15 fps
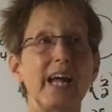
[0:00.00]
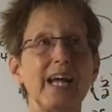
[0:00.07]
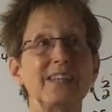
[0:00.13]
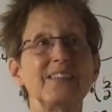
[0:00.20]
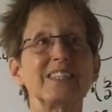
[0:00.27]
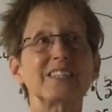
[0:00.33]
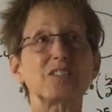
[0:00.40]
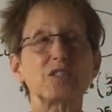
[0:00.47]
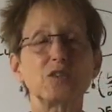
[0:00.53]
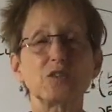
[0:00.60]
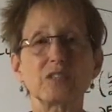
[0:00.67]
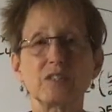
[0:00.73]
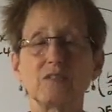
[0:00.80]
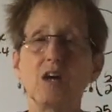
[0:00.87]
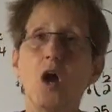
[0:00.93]
And the
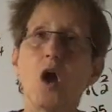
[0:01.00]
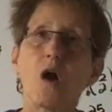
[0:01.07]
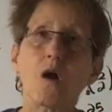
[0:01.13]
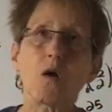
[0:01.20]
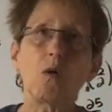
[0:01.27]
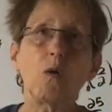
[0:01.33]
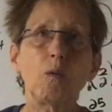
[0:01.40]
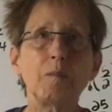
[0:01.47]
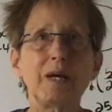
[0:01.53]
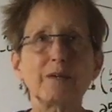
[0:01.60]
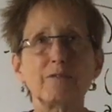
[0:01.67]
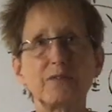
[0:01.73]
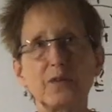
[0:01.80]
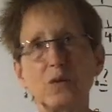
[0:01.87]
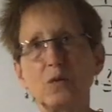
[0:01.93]
excuse of, oh,
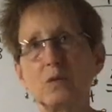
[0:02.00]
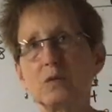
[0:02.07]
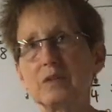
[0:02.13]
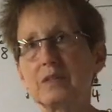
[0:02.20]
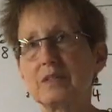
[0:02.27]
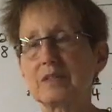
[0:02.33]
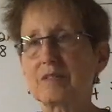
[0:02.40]
my phone